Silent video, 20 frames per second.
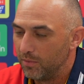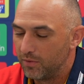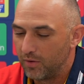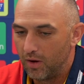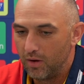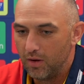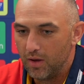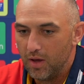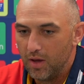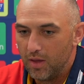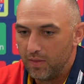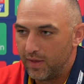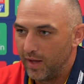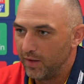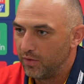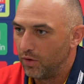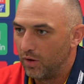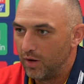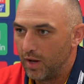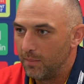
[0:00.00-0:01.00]
So
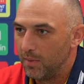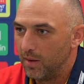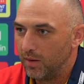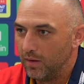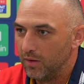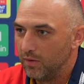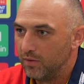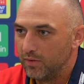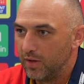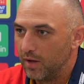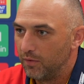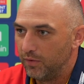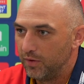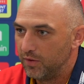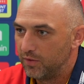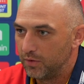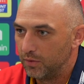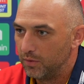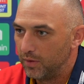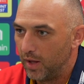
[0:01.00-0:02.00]
that dynamic is definitely
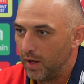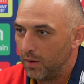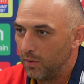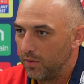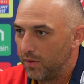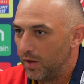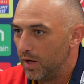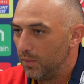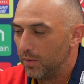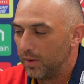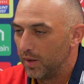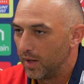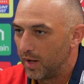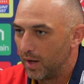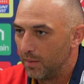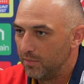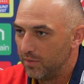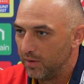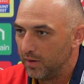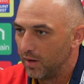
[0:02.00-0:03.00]
still there with anyone that
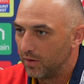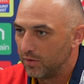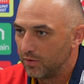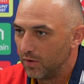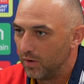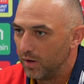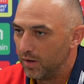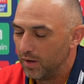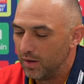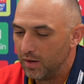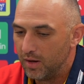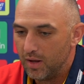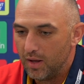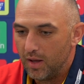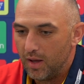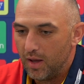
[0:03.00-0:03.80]
comes in our side. And